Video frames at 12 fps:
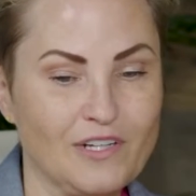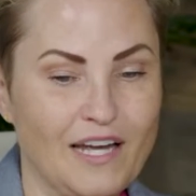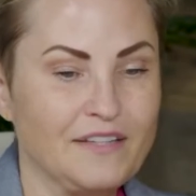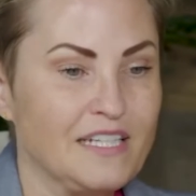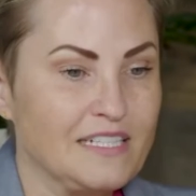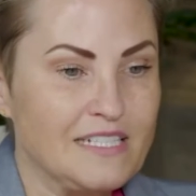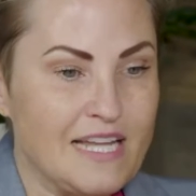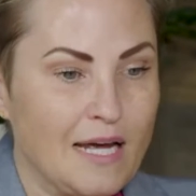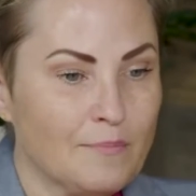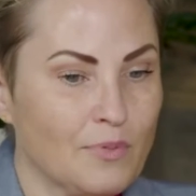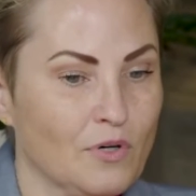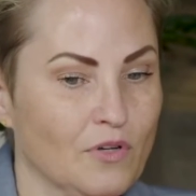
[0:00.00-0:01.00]
And the
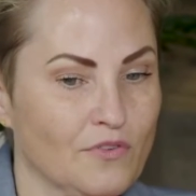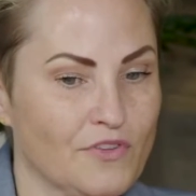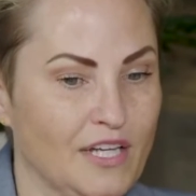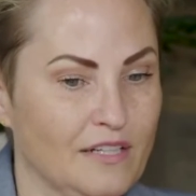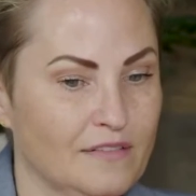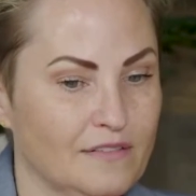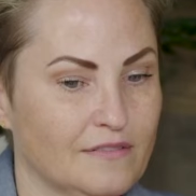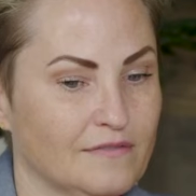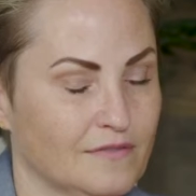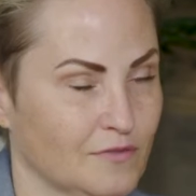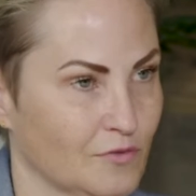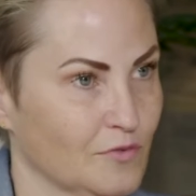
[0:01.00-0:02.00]
example that
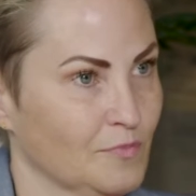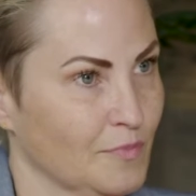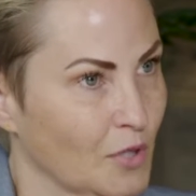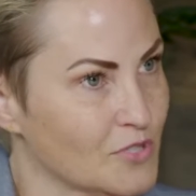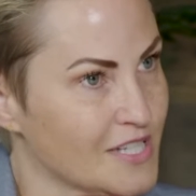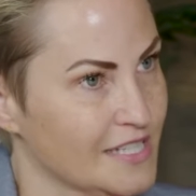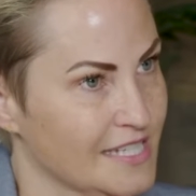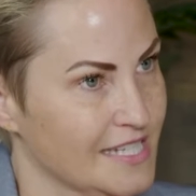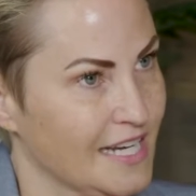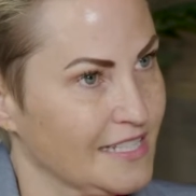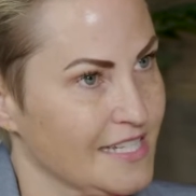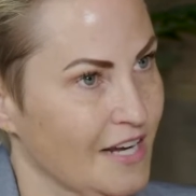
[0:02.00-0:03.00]
mostly
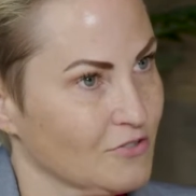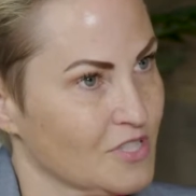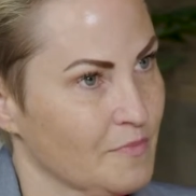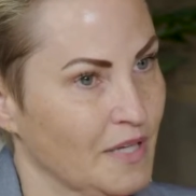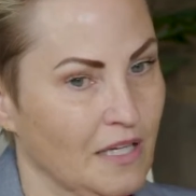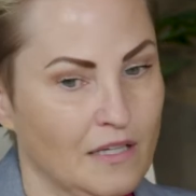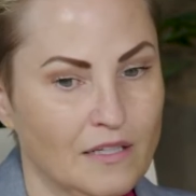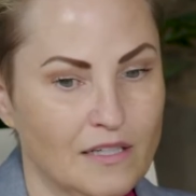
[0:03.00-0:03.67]
stands out to me